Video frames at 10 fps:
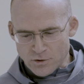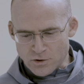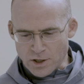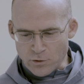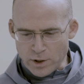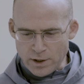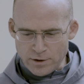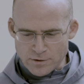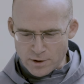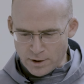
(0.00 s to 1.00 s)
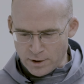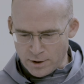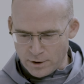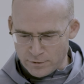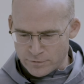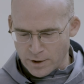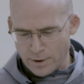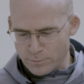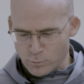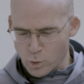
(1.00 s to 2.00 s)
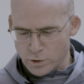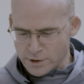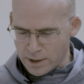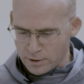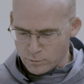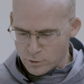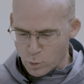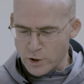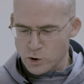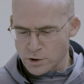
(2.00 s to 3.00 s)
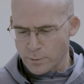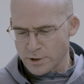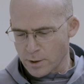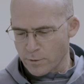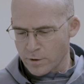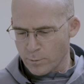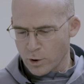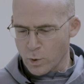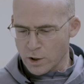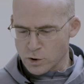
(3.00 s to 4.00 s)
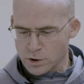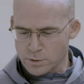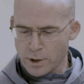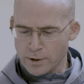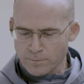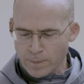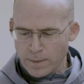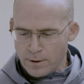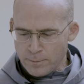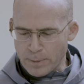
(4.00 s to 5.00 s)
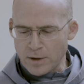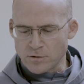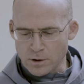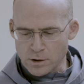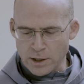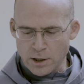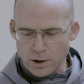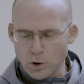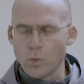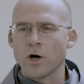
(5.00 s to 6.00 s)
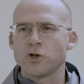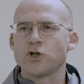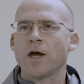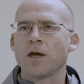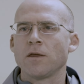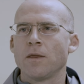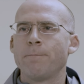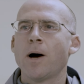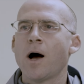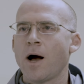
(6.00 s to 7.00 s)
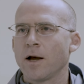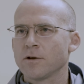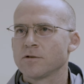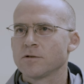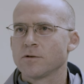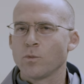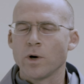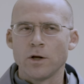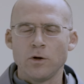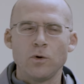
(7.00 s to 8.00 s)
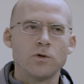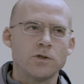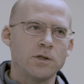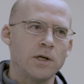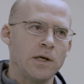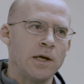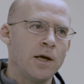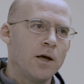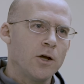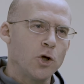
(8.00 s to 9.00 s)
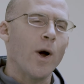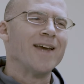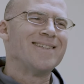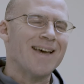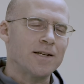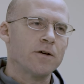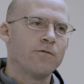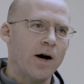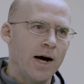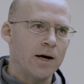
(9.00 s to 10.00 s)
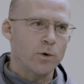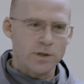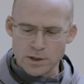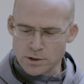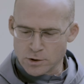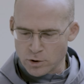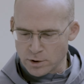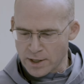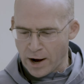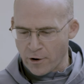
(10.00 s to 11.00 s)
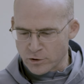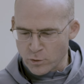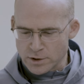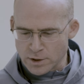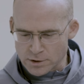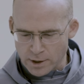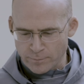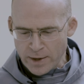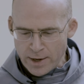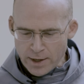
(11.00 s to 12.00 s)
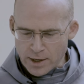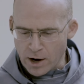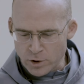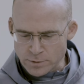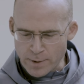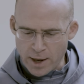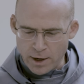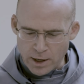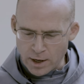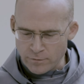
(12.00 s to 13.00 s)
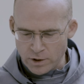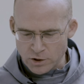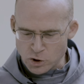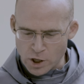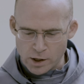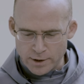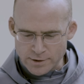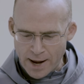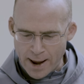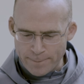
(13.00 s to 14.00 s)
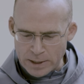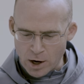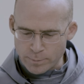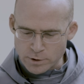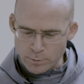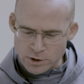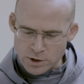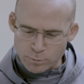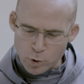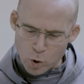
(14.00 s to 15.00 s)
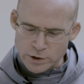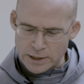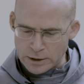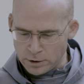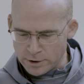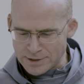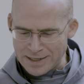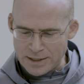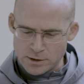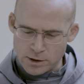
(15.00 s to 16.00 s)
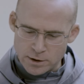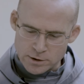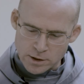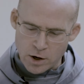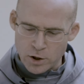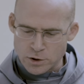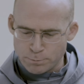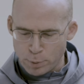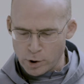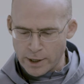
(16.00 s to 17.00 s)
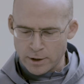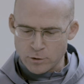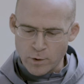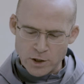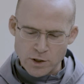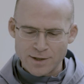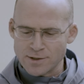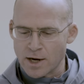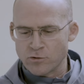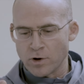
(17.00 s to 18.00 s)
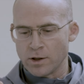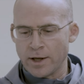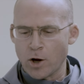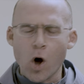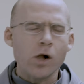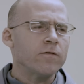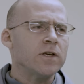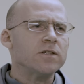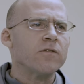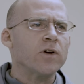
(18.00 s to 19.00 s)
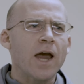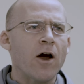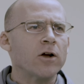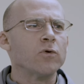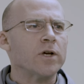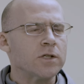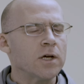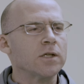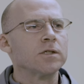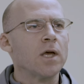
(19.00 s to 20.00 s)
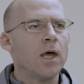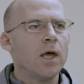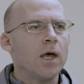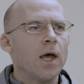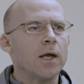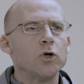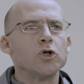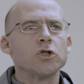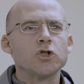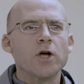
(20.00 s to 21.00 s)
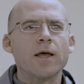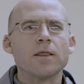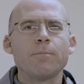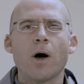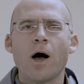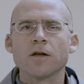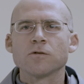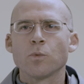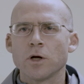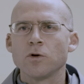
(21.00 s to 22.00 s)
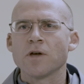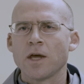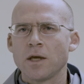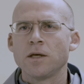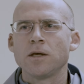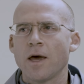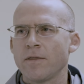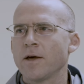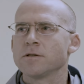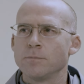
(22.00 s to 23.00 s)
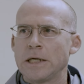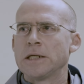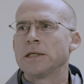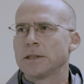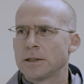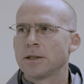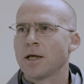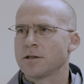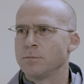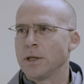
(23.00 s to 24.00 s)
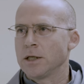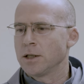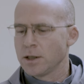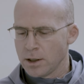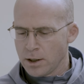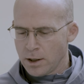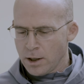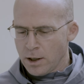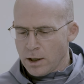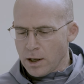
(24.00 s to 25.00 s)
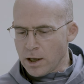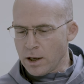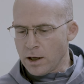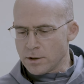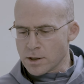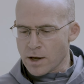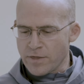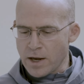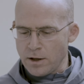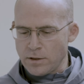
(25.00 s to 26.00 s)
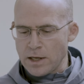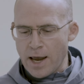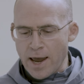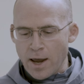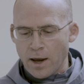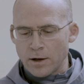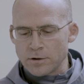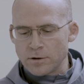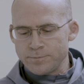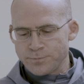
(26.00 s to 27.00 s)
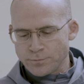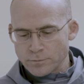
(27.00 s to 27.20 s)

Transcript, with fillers: series of, I won't say questions, I mean, some of them are questions, but Basically, you are checking the box where you see, you identify with these certain characteristics like charismatic, envious, jealous, happy, optimistic, prone to illness, easily discouraged, bullheaded, rash, etc. Like all of these different characteristics. And you just check the box where you say, yeah, that's me, that's me. And uh, then at the end,